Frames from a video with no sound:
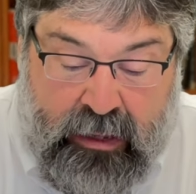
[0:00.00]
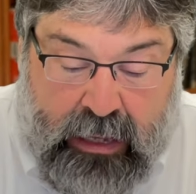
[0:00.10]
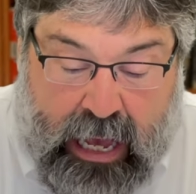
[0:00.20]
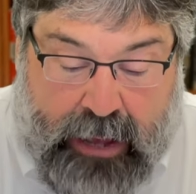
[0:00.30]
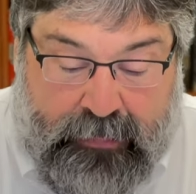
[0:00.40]

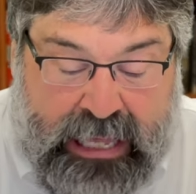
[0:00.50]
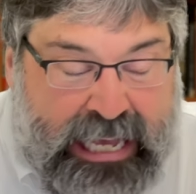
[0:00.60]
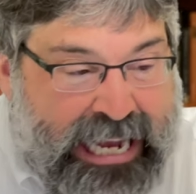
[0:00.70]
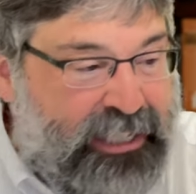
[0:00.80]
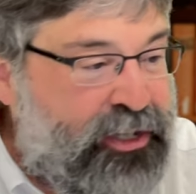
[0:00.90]
Um,
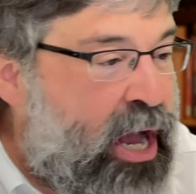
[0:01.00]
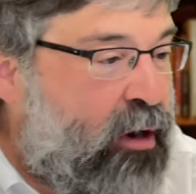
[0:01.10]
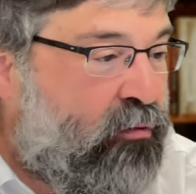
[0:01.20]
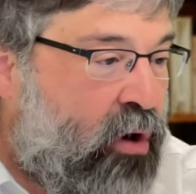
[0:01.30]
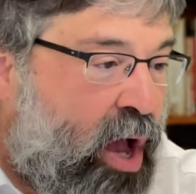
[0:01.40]
it's
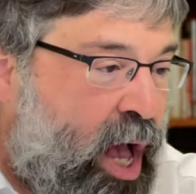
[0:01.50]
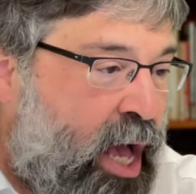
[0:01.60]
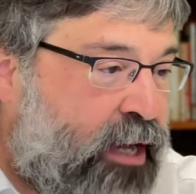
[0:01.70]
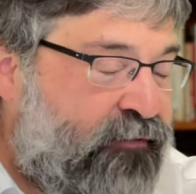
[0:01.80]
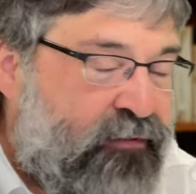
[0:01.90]
not
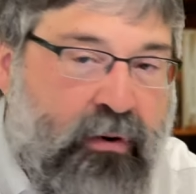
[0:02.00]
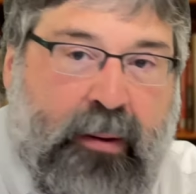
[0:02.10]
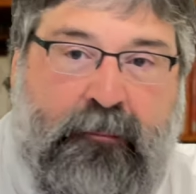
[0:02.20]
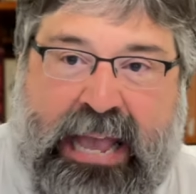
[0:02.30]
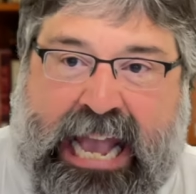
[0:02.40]
wrong for
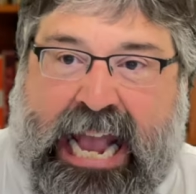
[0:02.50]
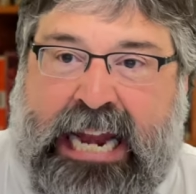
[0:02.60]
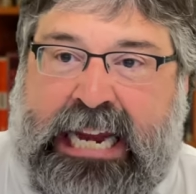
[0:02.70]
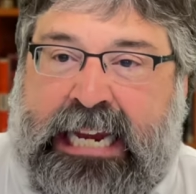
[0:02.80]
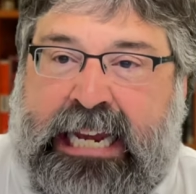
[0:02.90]
a
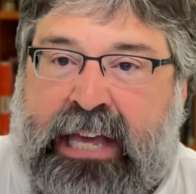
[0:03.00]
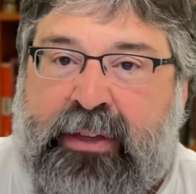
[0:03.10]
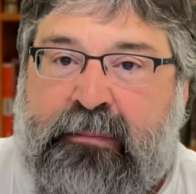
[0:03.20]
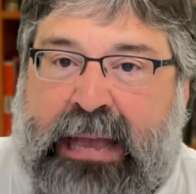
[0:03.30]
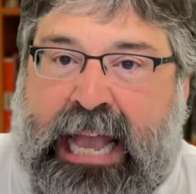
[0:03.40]
man and
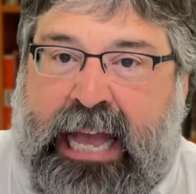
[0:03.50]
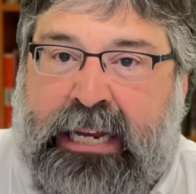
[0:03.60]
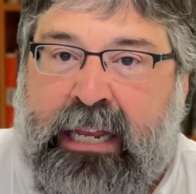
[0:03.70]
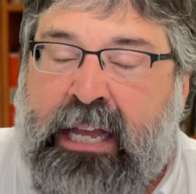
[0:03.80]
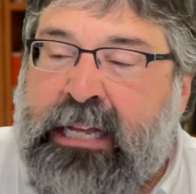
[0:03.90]
another
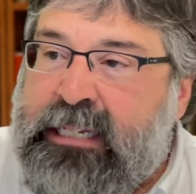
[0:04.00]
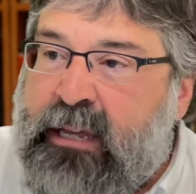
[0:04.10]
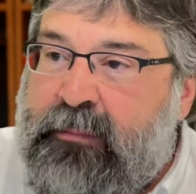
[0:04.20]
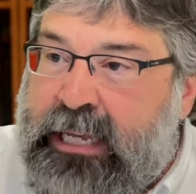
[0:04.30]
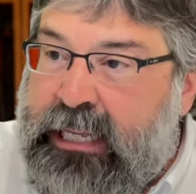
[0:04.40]
man
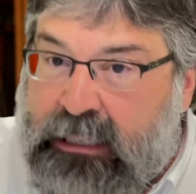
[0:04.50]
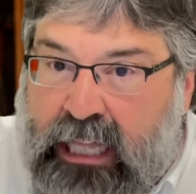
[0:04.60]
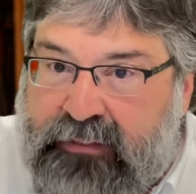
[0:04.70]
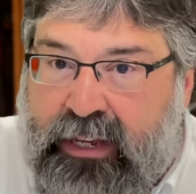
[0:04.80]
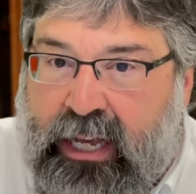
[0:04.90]
to be
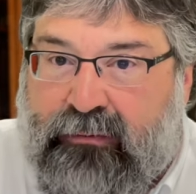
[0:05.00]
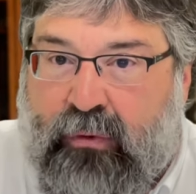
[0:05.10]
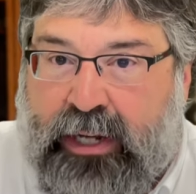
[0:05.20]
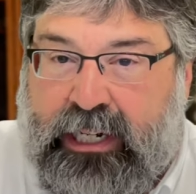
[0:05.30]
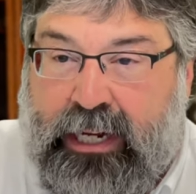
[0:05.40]
loving of
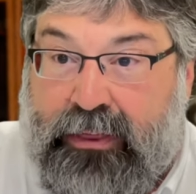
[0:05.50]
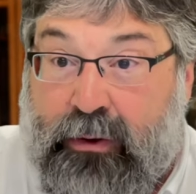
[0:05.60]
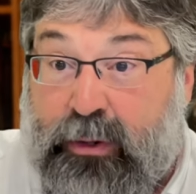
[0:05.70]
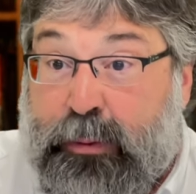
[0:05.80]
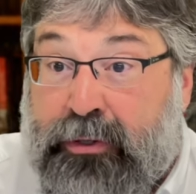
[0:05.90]
one another.
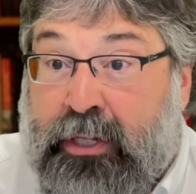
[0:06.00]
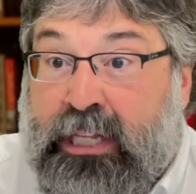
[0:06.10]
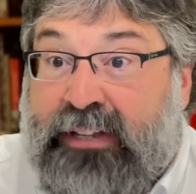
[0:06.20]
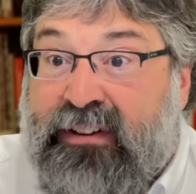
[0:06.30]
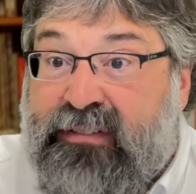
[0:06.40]
We're supposed to
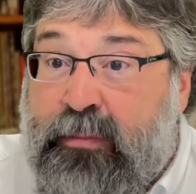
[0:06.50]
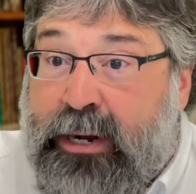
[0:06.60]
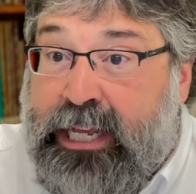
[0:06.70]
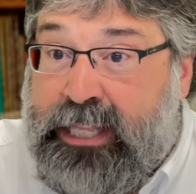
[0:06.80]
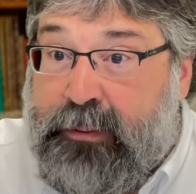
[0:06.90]
love
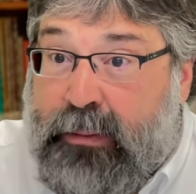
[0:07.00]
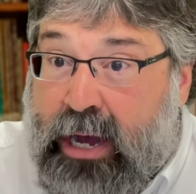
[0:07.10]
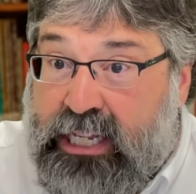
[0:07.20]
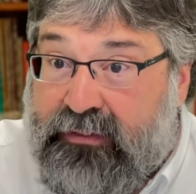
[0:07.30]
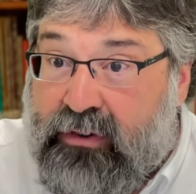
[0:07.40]
everybody in the
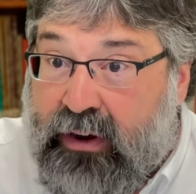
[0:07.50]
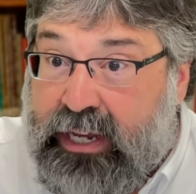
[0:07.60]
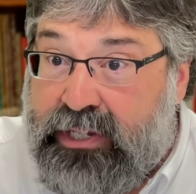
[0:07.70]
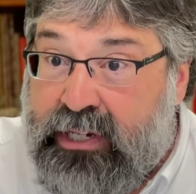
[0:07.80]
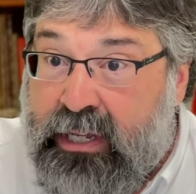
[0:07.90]
body of
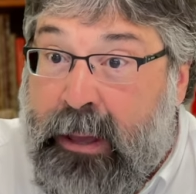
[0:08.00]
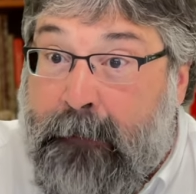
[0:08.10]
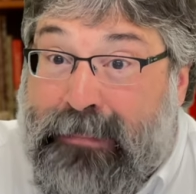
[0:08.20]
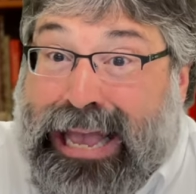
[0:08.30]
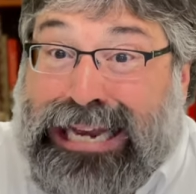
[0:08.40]
Christ,
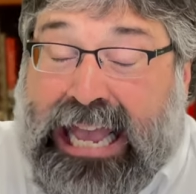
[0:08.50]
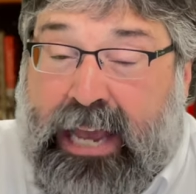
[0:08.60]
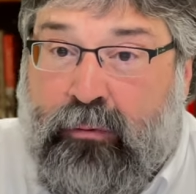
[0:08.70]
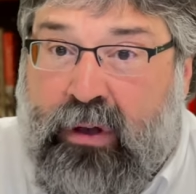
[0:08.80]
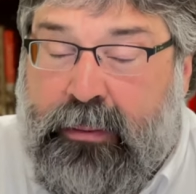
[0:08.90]
men
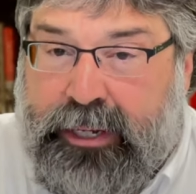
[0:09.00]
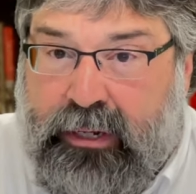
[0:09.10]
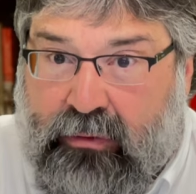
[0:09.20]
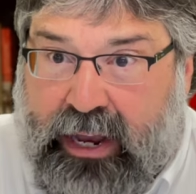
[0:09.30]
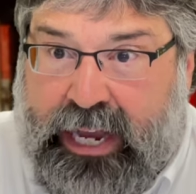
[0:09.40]
and women,
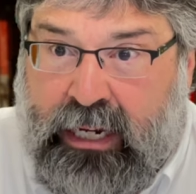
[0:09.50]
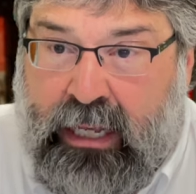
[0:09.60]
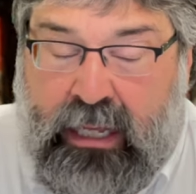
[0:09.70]
right?